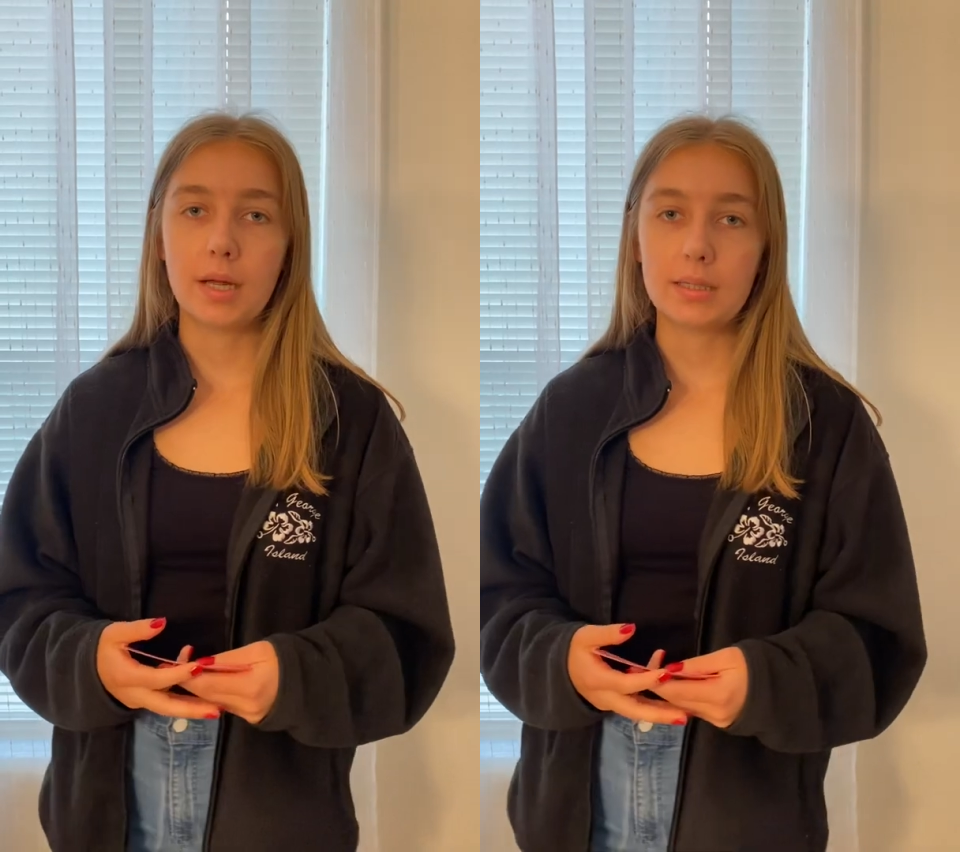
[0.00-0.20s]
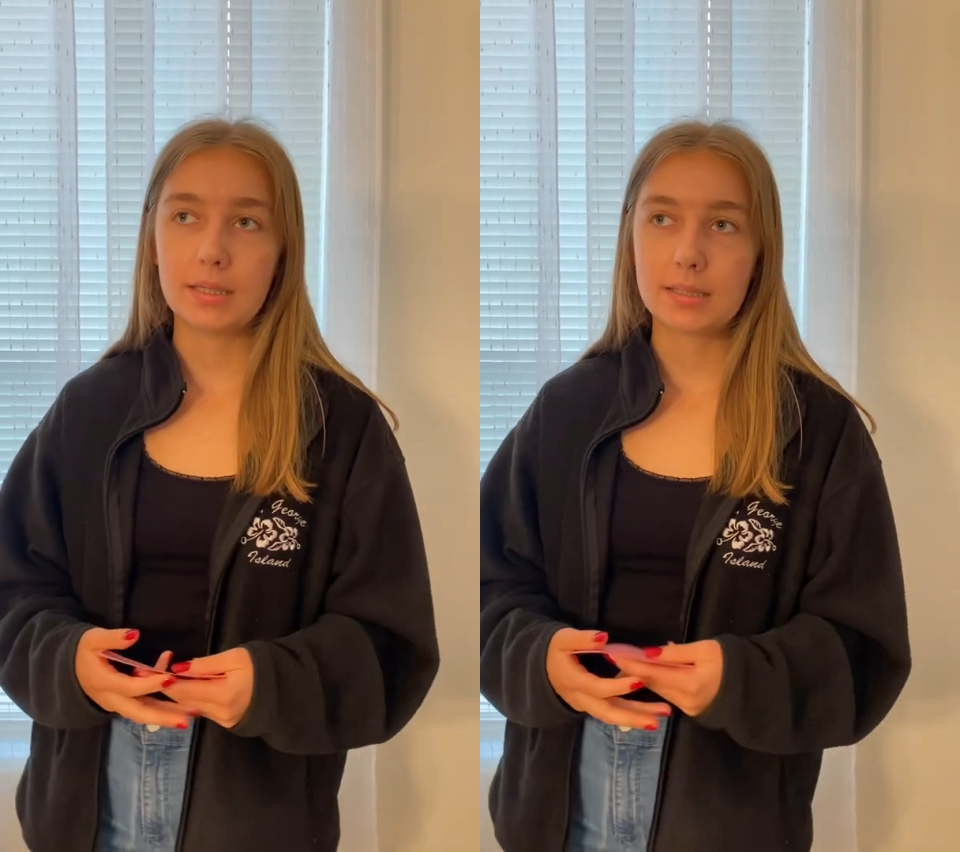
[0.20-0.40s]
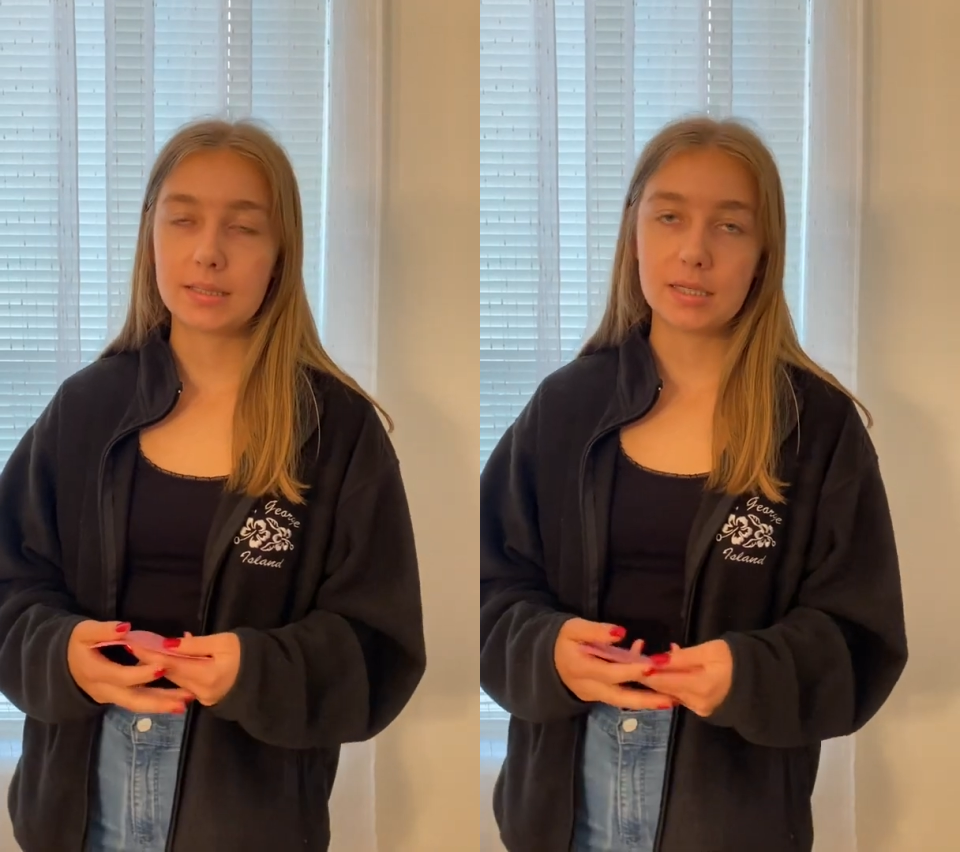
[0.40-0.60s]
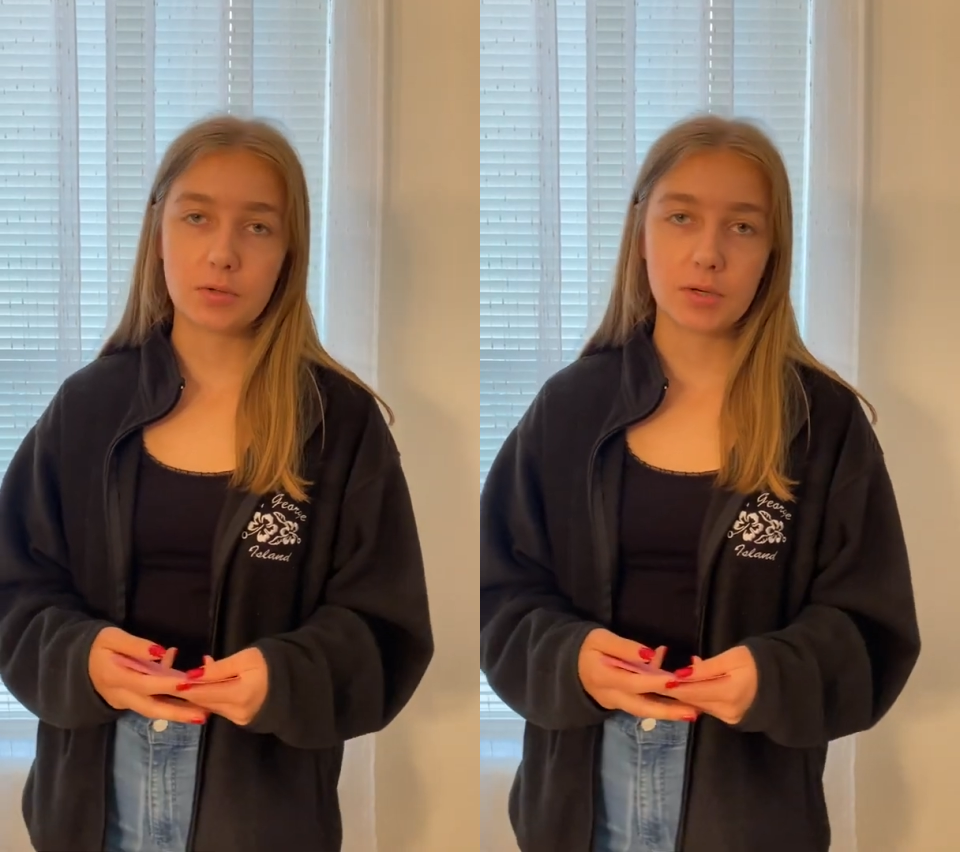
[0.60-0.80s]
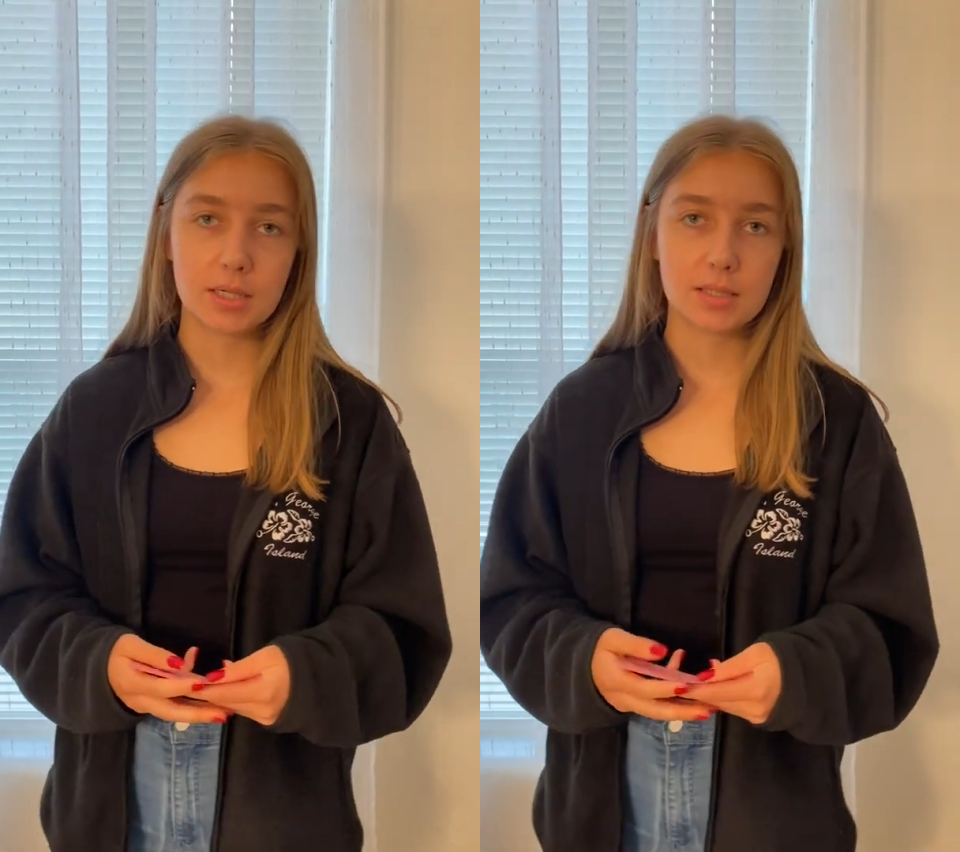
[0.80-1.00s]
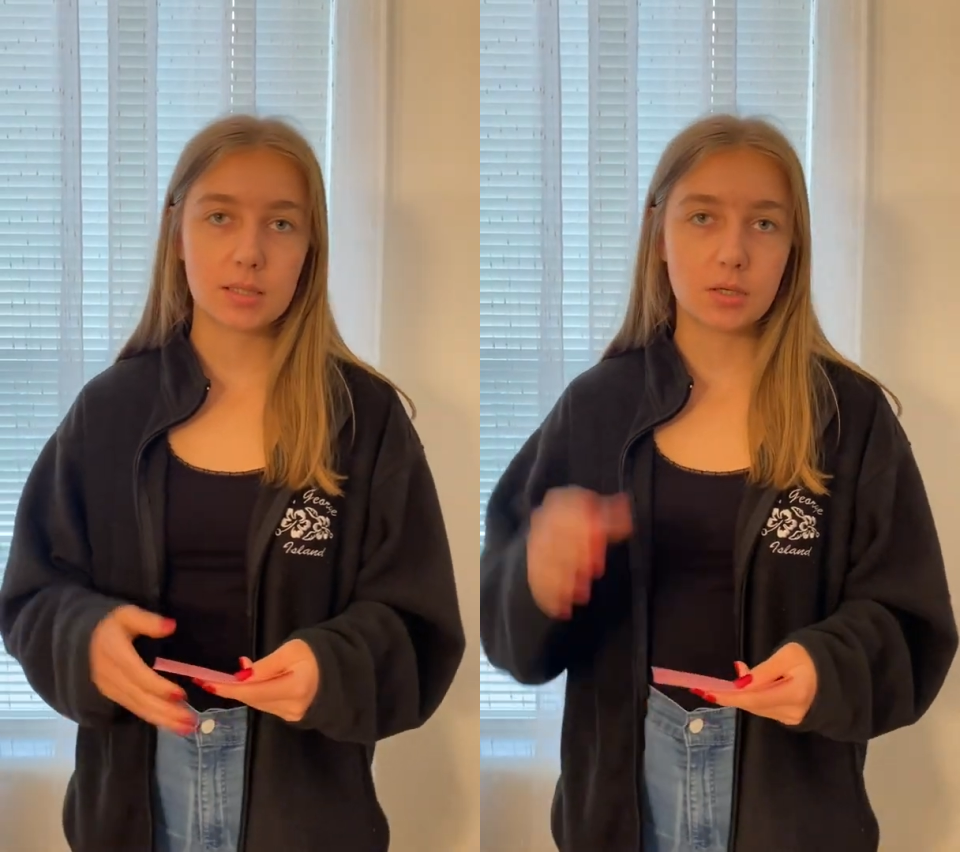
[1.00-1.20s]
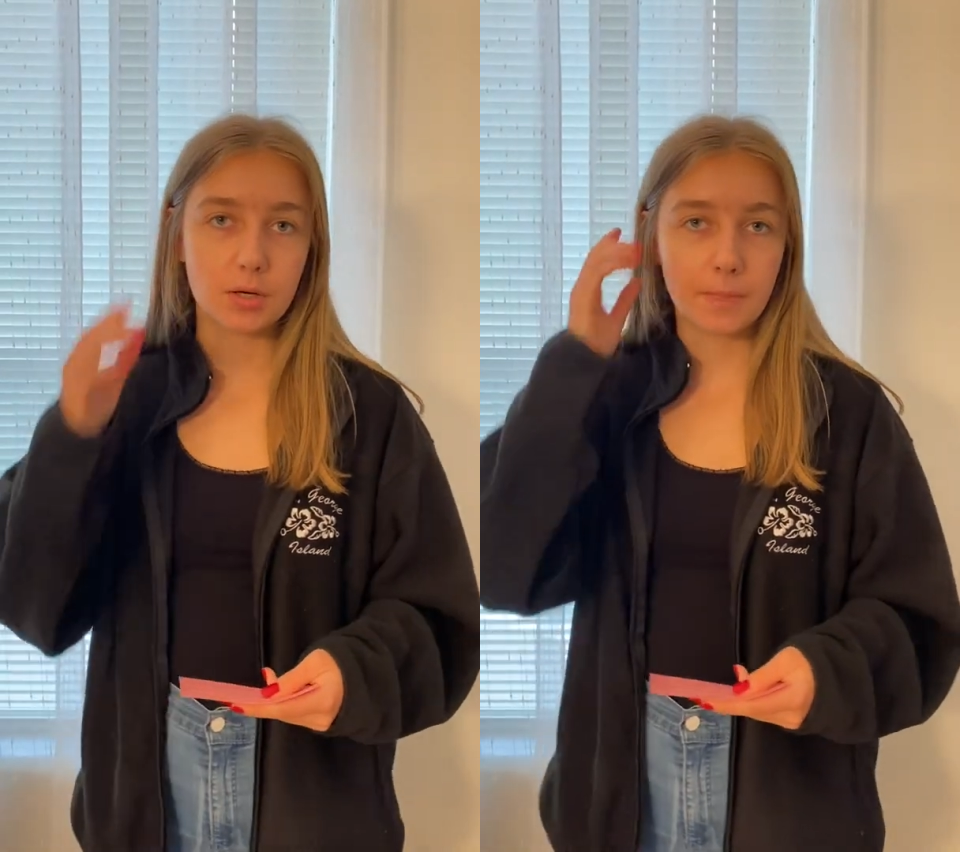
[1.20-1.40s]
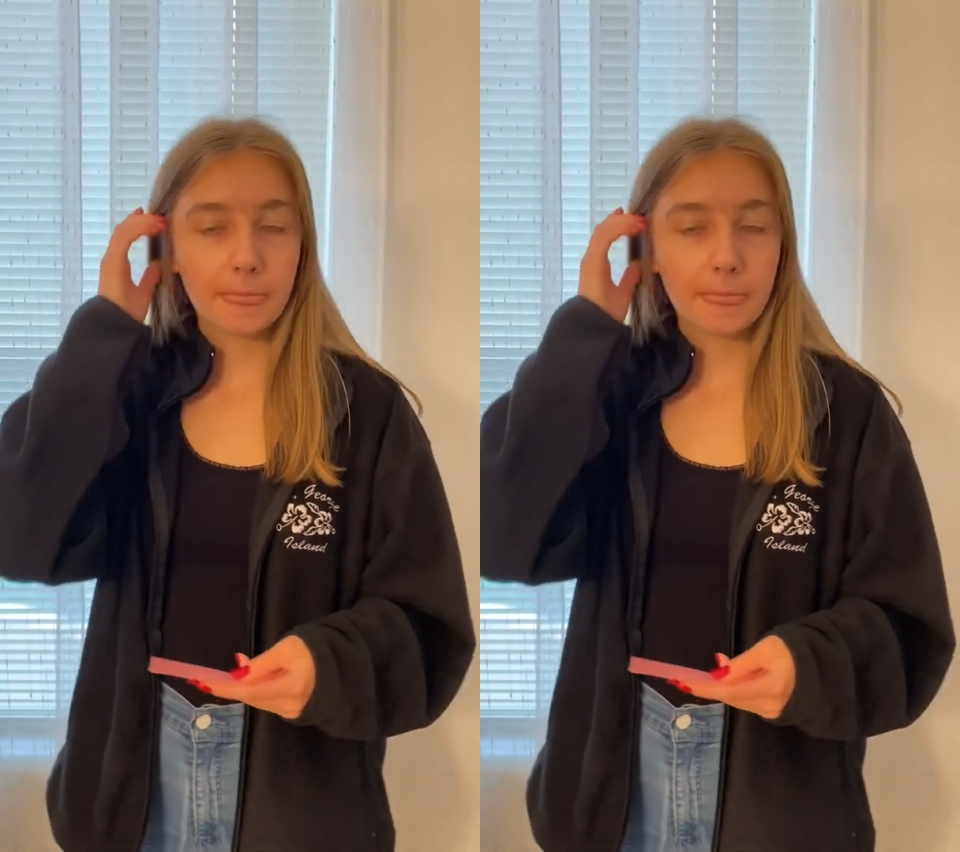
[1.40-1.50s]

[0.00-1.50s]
at least decrease your